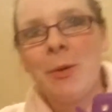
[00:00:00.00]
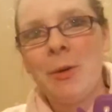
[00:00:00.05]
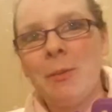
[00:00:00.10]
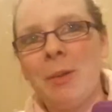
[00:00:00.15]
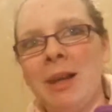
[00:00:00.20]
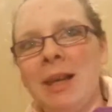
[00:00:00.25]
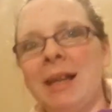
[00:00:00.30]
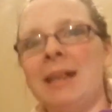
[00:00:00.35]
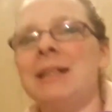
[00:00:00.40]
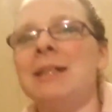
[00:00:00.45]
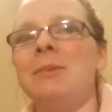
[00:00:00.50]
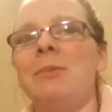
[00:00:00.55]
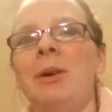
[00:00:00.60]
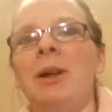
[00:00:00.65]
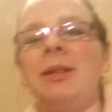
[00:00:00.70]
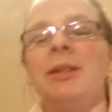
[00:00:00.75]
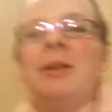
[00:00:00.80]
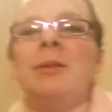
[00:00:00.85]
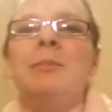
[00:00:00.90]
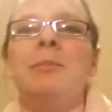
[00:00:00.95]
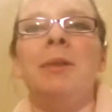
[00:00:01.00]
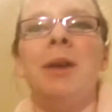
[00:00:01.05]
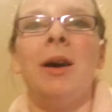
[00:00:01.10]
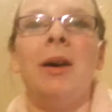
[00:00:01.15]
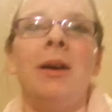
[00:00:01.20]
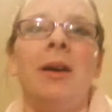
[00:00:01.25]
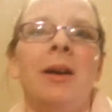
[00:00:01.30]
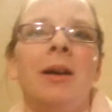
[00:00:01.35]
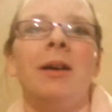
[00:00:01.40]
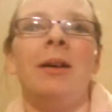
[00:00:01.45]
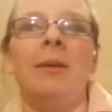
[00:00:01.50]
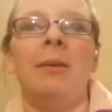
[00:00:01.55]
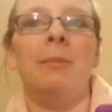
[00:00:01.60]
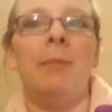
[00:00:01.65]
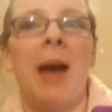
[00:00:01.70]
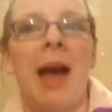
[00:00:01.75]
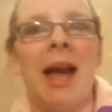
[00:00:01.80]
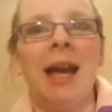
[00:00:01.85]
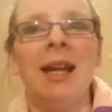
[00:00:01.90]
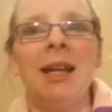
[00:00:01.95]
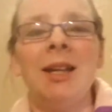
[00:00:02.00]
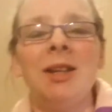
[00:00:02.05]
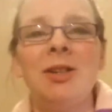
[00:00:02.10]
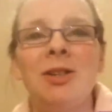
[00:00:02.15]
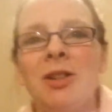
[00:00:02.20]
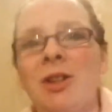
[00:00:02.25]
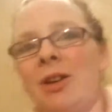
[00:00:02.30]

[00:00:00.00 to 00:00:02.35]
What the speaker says: put my link to my Tumblr page.